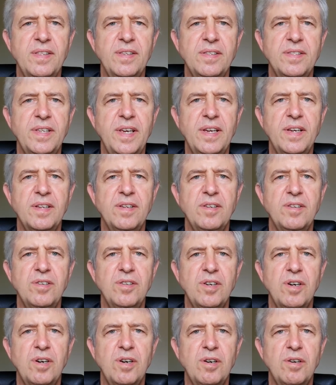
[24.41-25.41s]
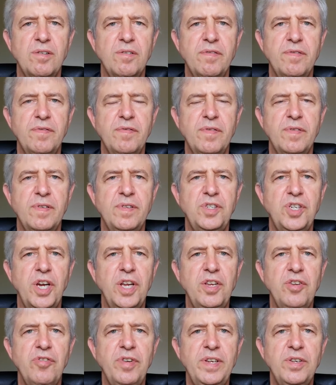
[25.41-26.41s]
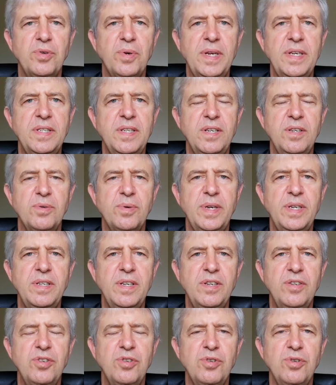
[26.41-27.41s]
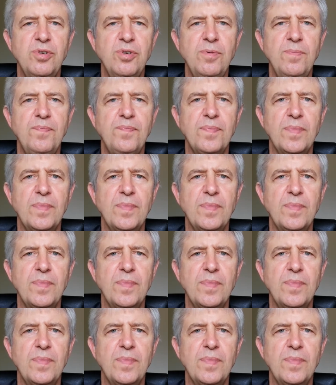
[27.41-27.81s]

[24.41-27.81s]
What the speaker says: the 2nd of January 2022,